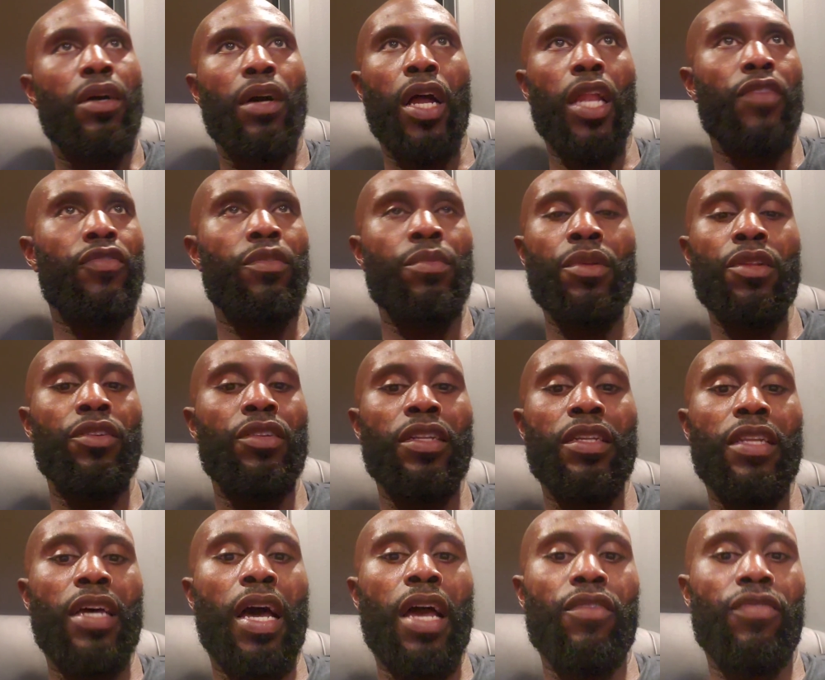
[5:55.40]
Oliver Miller
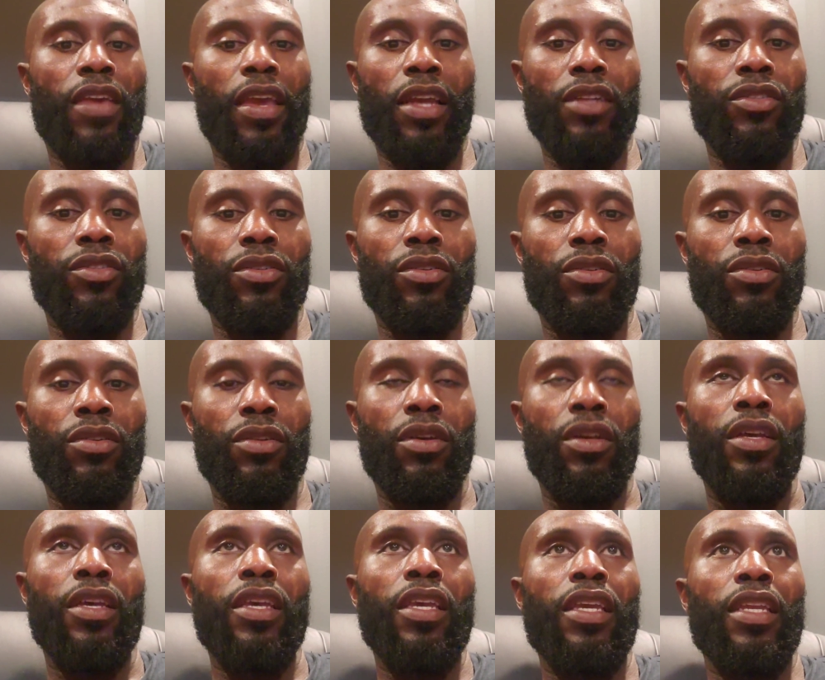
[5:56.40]
didn't die of cancer.
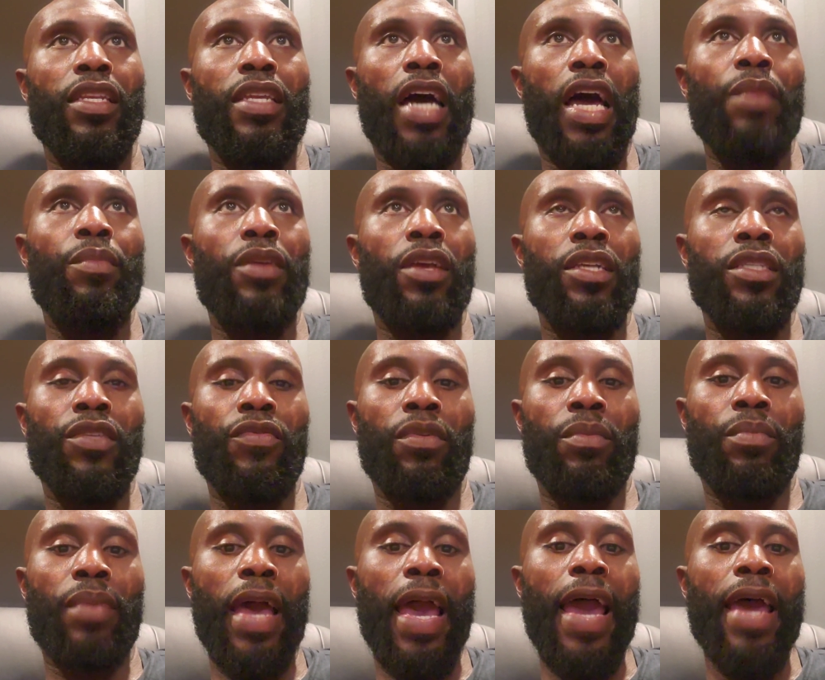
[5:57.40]
He died because of a
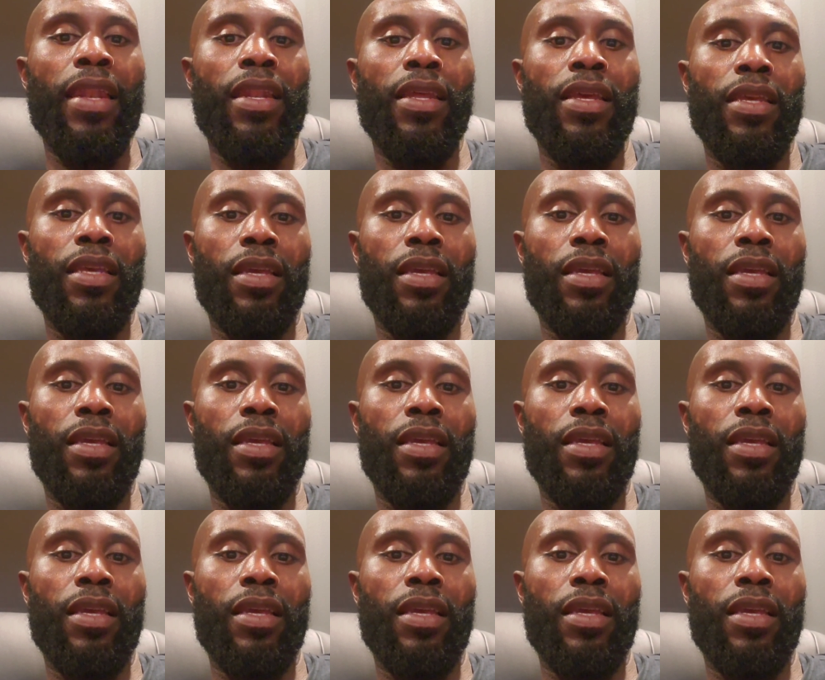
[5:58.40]
bad